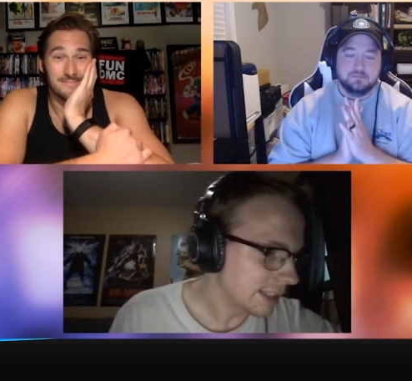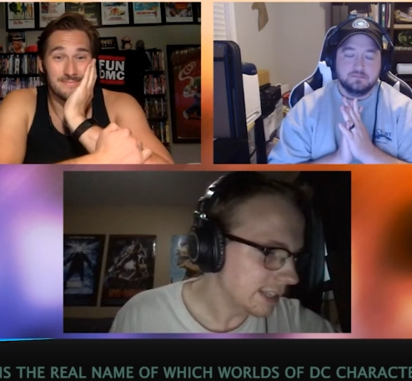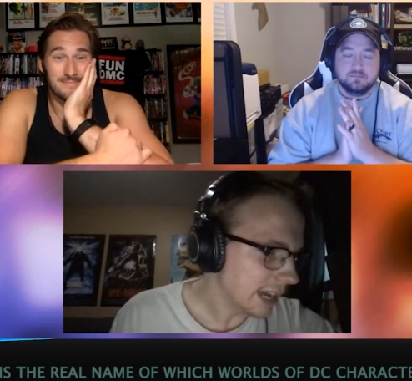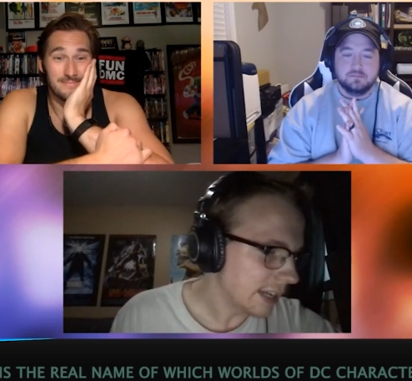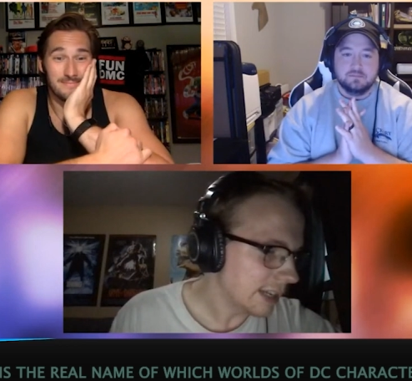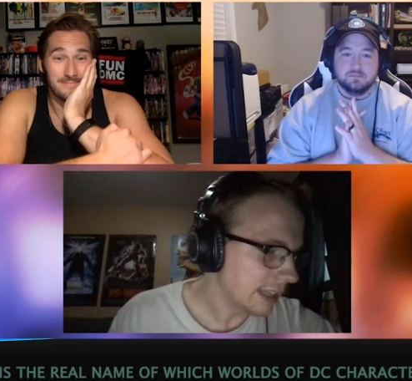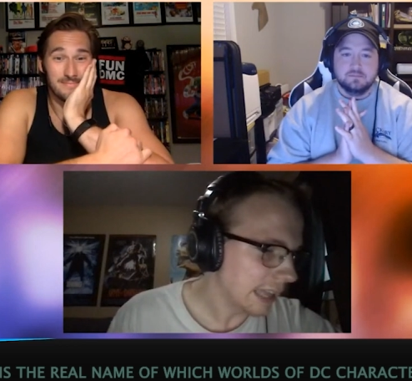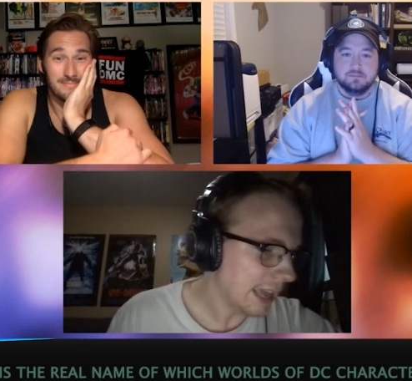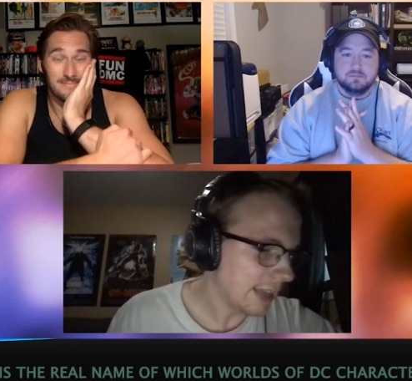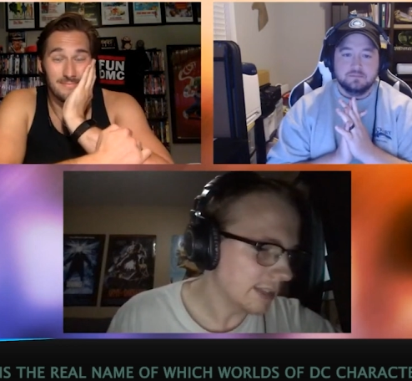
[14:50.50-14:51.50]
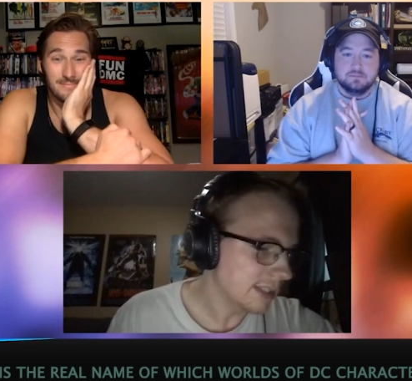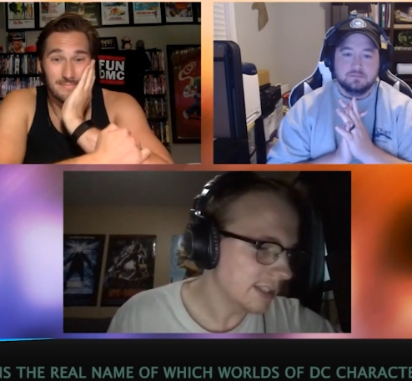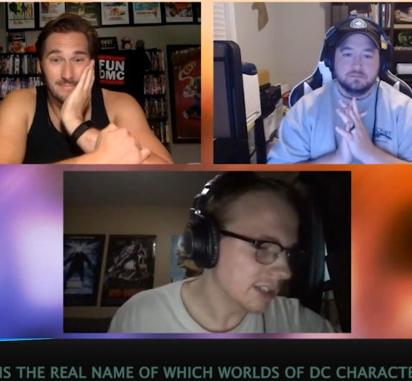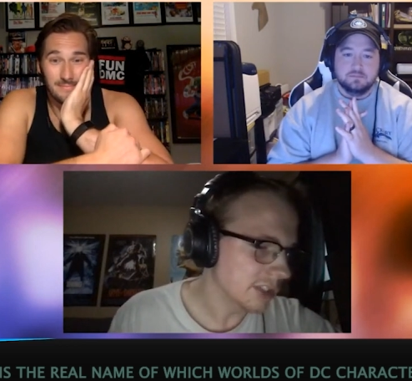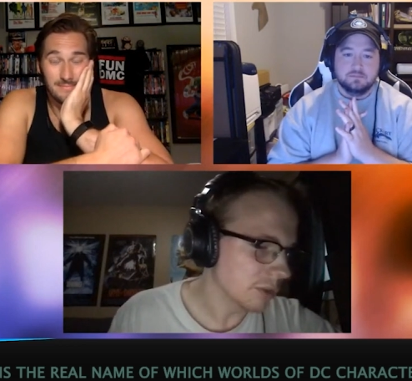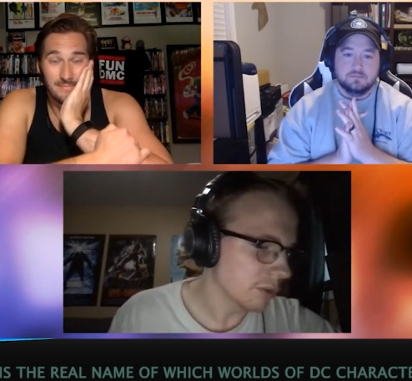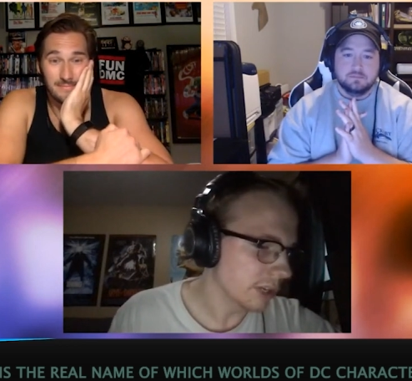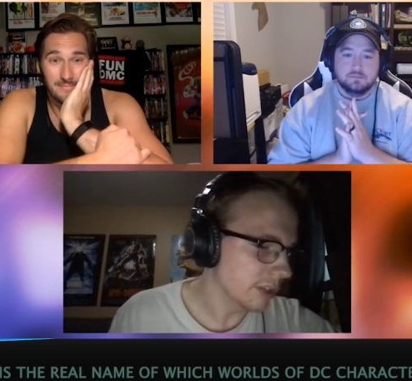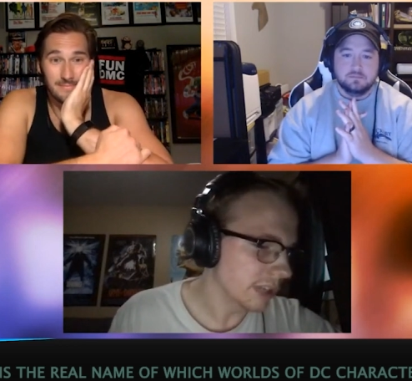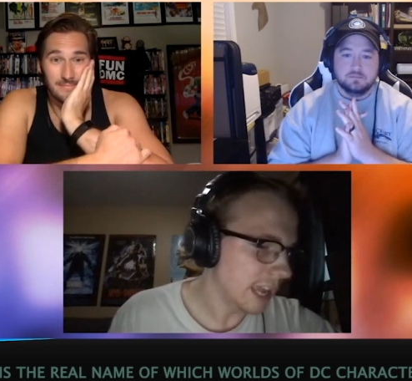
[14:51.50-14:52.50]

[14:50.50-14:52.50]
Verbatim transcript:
Speaker 1: Dinah Lance is the real